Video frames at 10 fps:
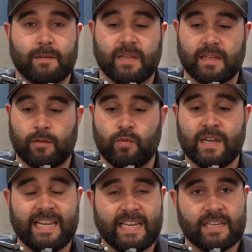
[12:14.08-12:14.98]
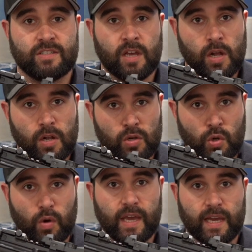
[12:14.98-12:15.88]
something that really is
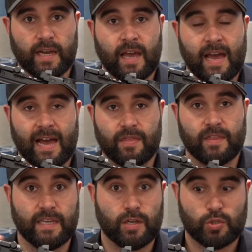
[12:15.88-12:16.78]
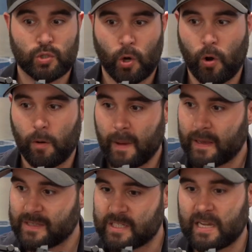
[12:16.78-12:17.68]
knocking at the
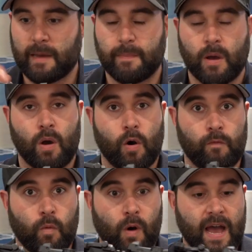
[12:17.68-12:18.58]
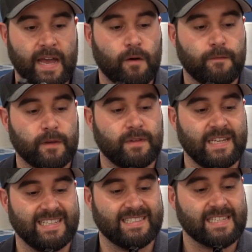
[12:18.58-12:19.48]
top step of what
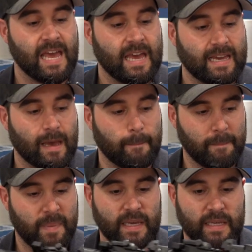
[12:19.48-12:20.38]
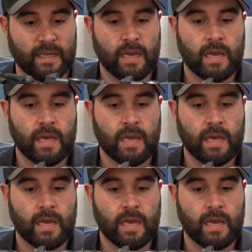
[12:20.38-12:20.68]
AR15 can be.